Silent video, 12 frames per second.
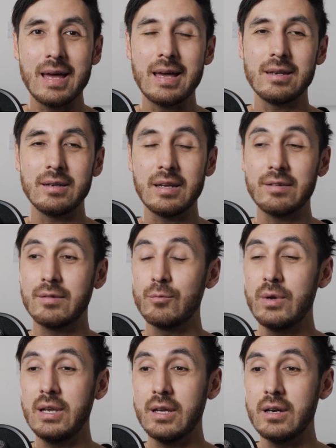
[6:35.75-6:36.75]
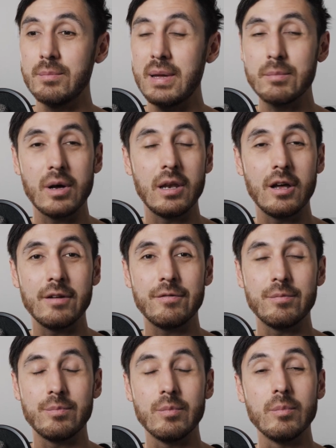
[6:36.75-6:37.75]
and it's really going to make my
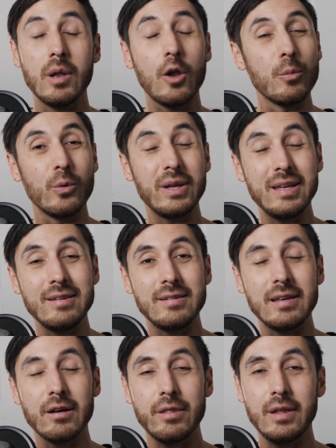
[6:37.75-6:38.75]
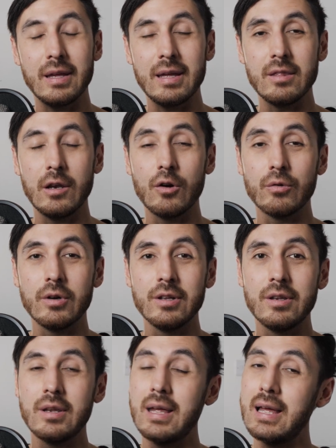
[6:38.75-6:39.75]
life a lot more easy, I think, in the long
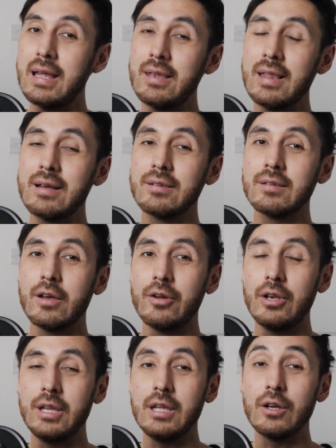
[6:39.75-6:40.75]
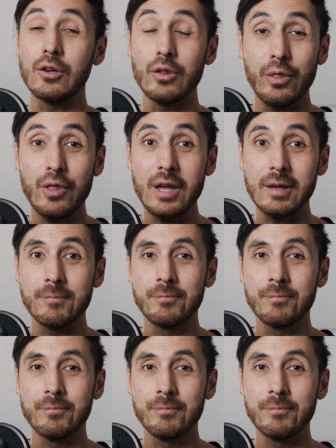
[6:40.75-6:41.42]
run, and that's only a good thing.